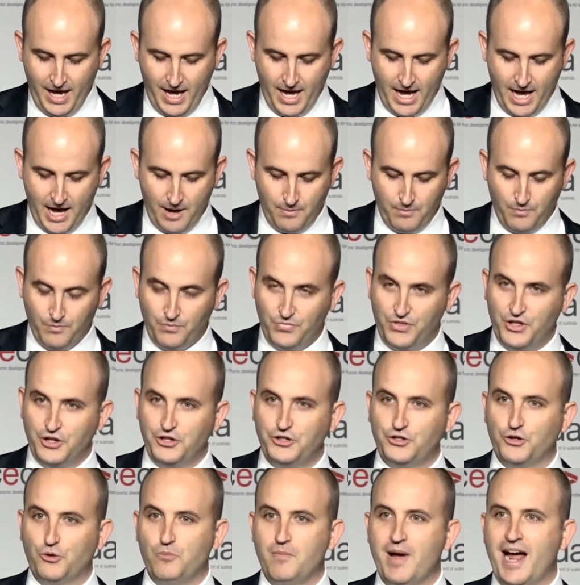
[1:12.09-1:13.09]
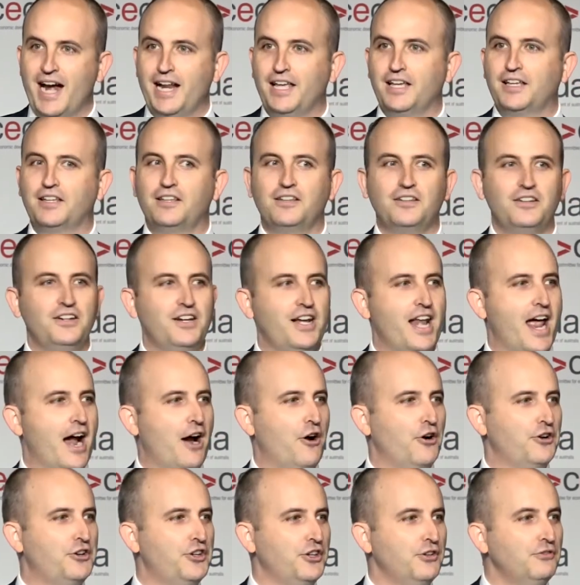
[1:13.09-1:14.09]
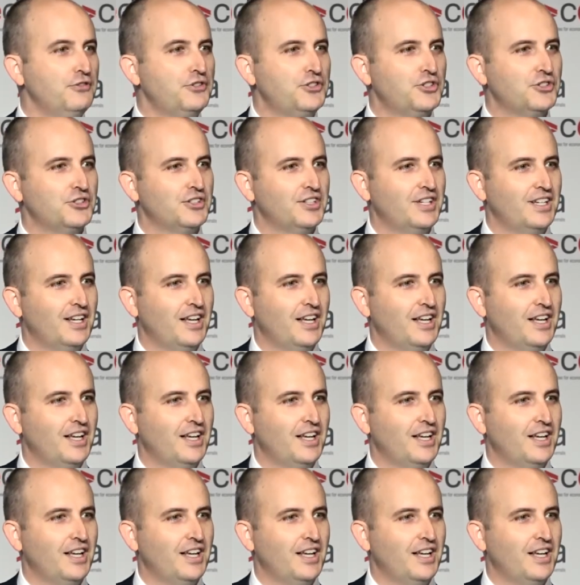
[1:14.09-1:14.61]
that dramatic narratives